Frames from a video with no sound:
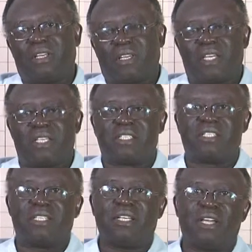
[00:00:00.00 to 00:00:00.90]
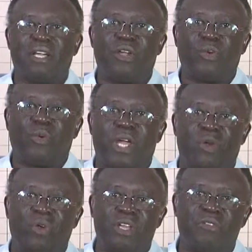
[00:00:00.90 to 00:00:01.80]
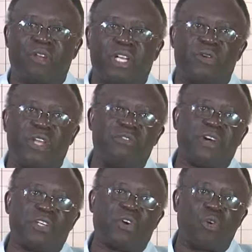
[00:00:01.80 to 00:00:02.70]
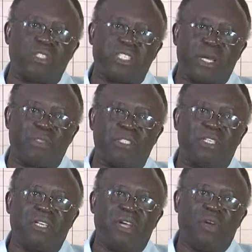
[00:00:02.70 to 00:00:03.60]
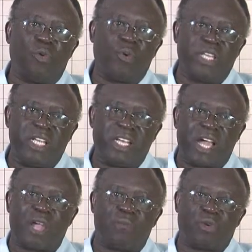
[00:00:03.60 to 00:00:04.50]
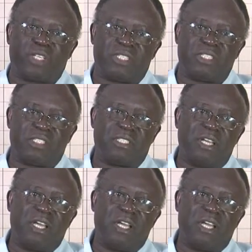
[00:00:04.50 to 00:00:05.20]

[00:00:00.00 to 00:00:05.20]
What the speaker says: That is, we are looking for the relevant concepts within the hypothesis.